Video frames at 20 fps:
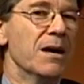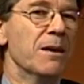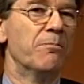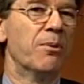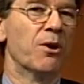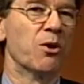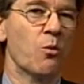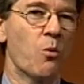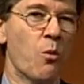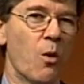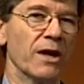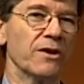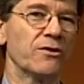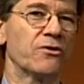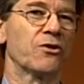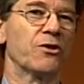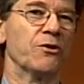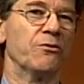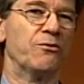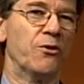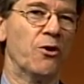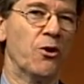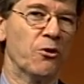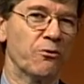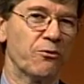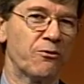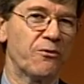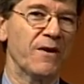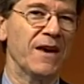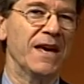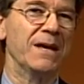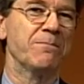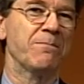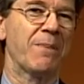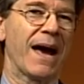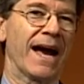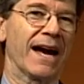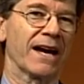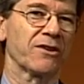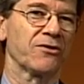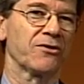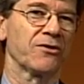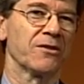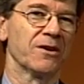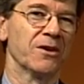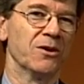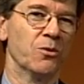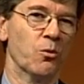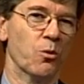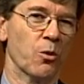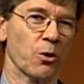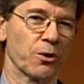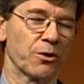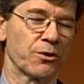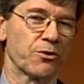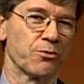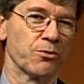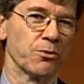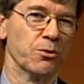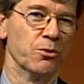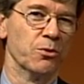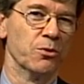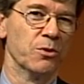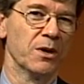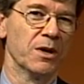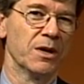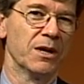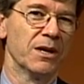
But once the full feedbacks work through,